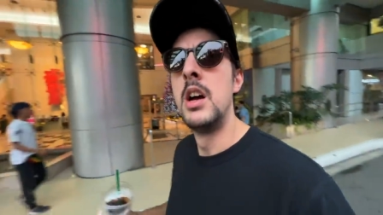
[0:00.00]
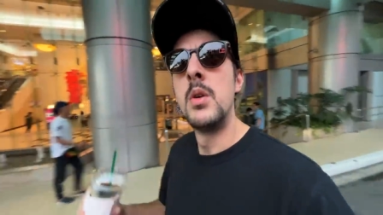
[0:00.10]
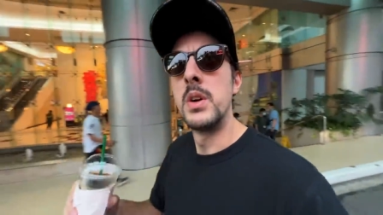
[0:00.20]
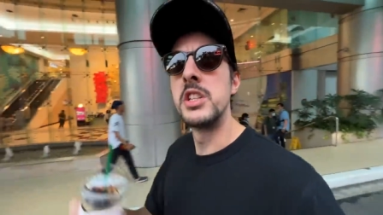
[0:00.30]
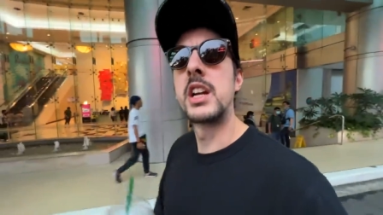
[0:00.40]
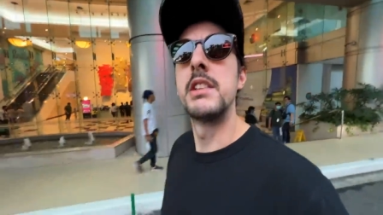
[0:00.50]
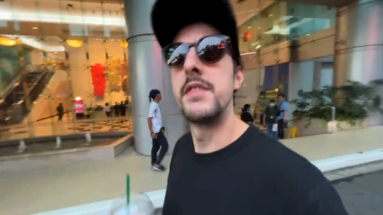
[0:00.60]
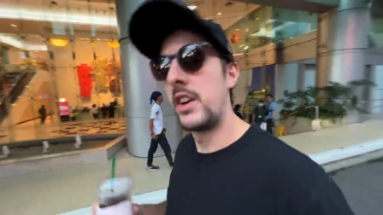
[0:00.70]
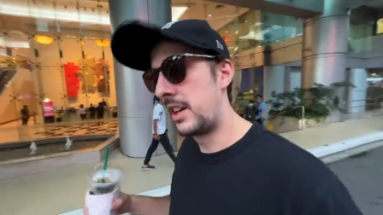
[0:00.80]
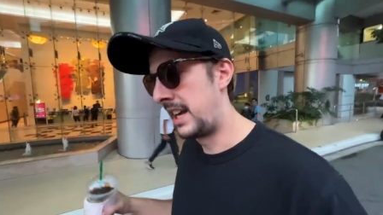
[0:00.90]
When you
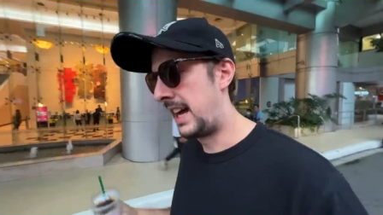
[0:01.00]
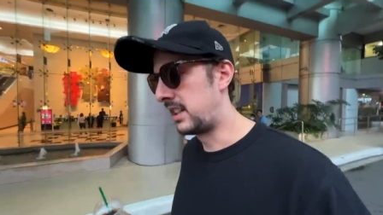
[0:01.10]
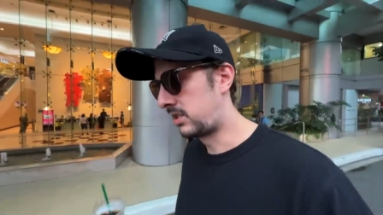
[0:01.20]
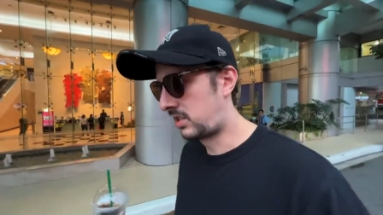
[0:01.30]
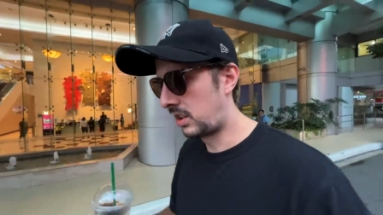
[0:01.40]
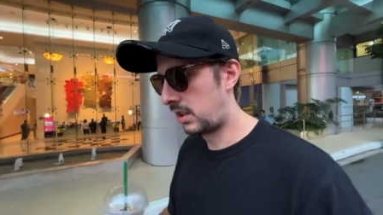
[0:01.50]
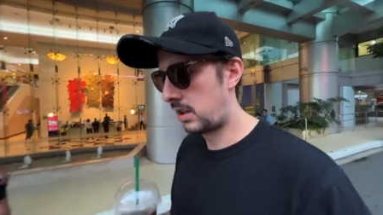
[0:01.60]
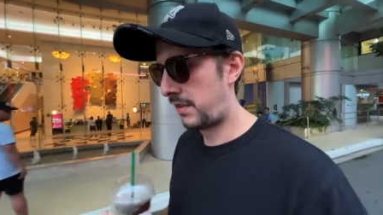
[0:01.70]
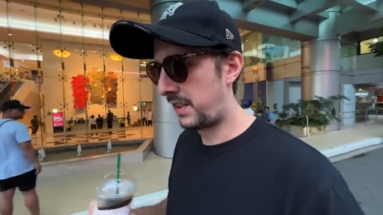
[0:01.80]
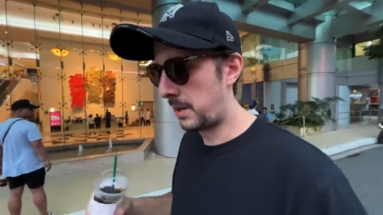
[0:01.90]
convert that
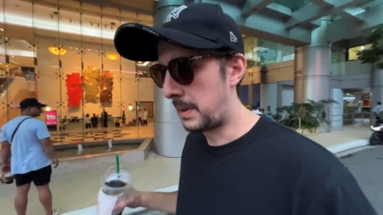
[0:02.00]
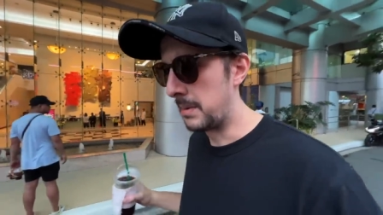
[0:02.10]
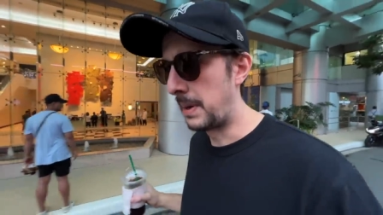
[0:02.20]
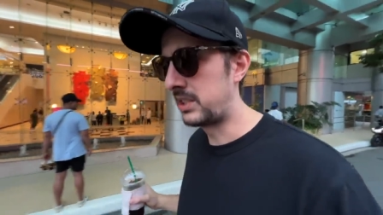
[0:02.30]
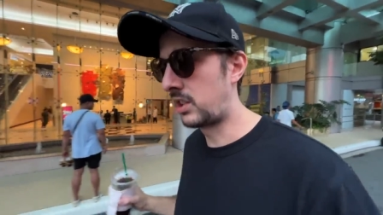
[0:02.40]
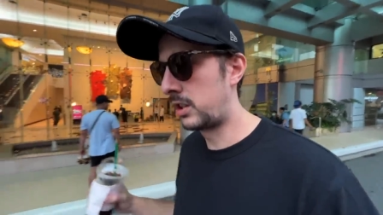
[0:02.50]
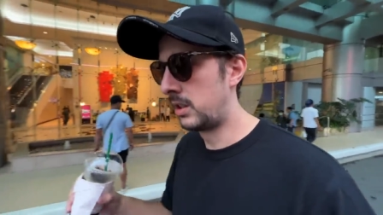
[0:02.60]
to Philippine peso,